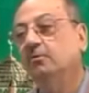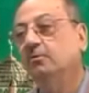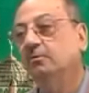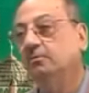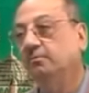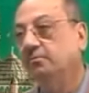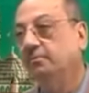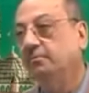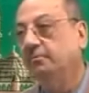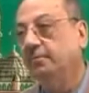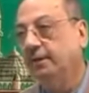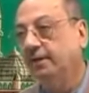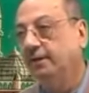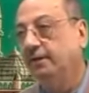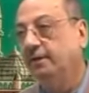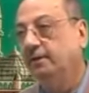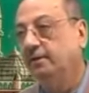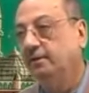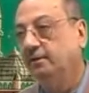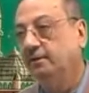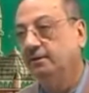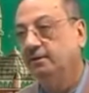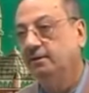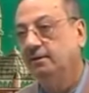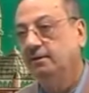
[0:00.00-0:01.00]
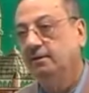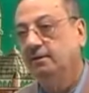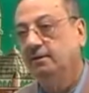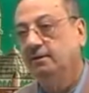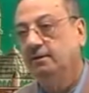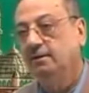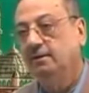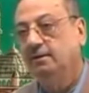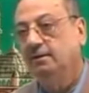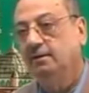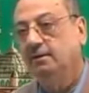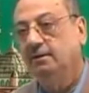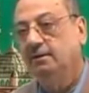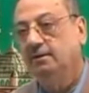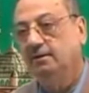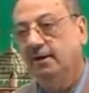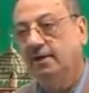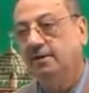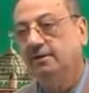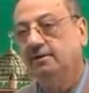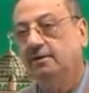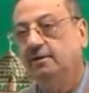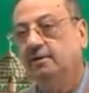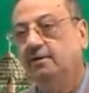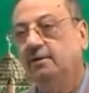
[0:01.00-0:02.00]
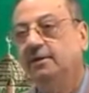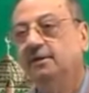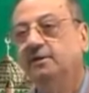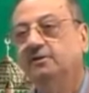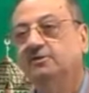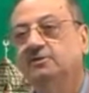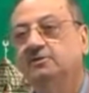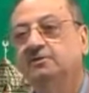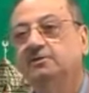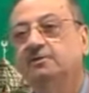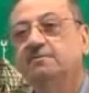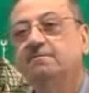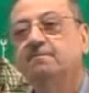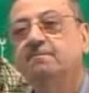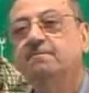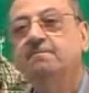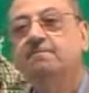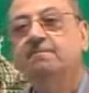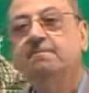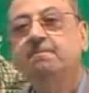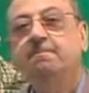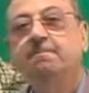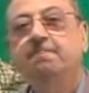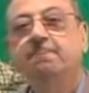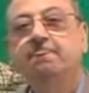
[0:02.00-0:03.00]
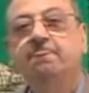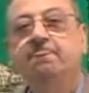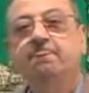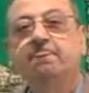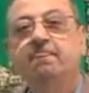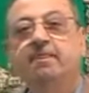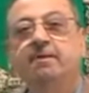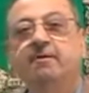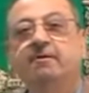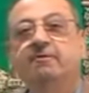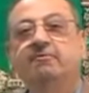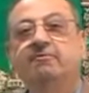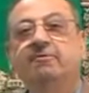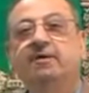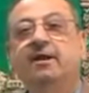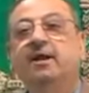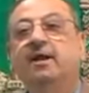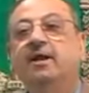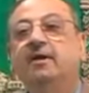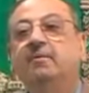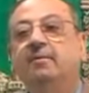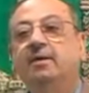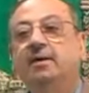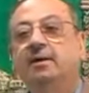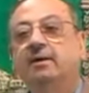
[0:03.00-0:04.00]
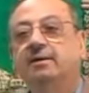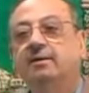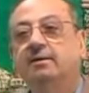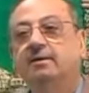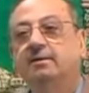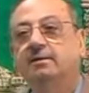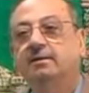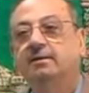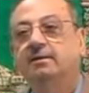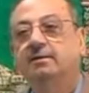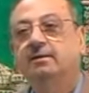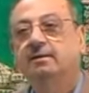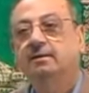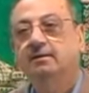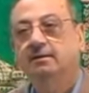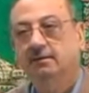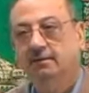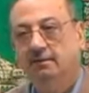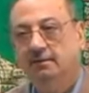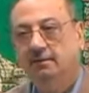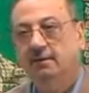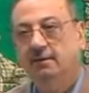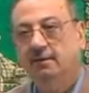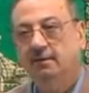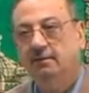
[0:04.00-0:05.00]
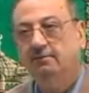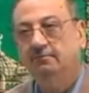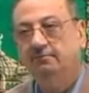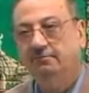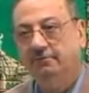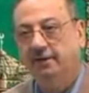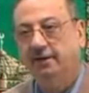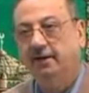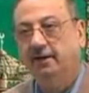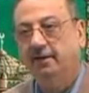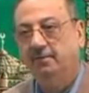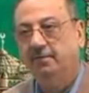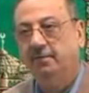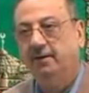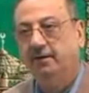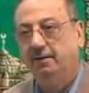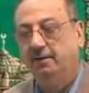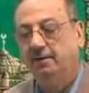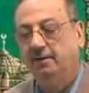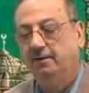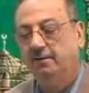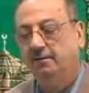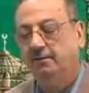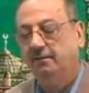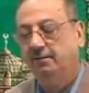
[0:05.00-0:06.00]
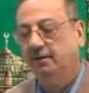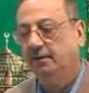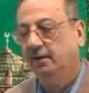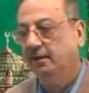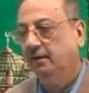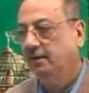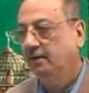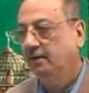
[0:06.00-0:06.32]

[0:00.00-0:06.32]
make it, write it, it's Fi'l amar. Huh? Fi'l amar. Okay?